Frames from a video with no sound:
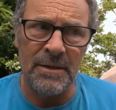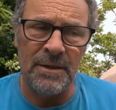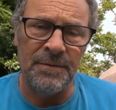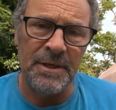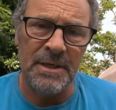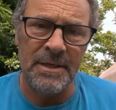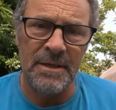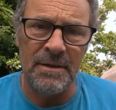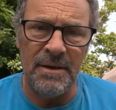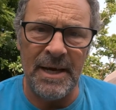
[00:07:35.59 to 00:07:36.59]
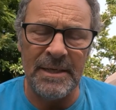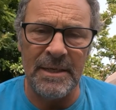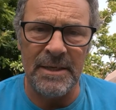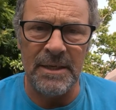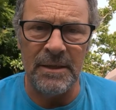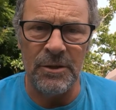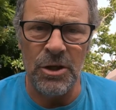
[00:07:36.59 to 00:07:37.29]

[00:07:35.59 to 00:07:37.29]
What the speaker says: on this latest little